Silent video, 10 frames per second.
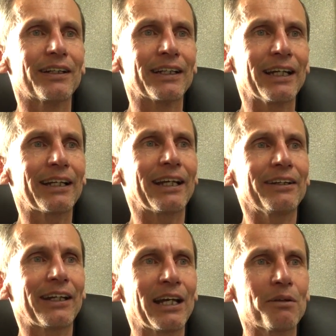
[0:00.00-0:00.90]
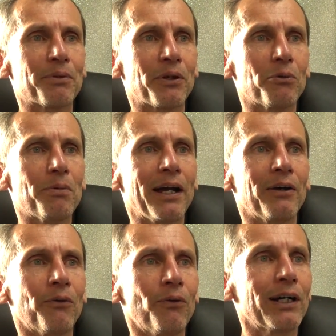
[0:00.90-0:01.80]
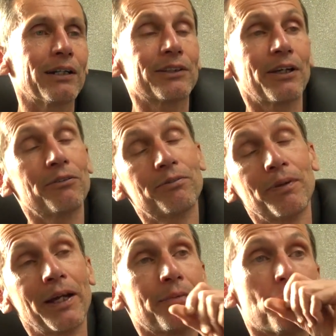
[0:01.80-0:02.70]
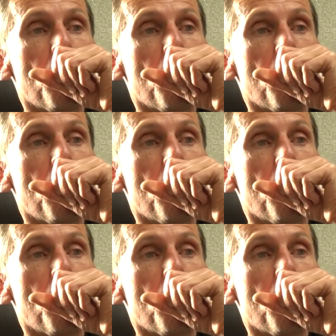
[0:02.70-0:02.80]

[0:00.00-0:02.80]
Again, can you cut up the Orbea Orca? So yeah,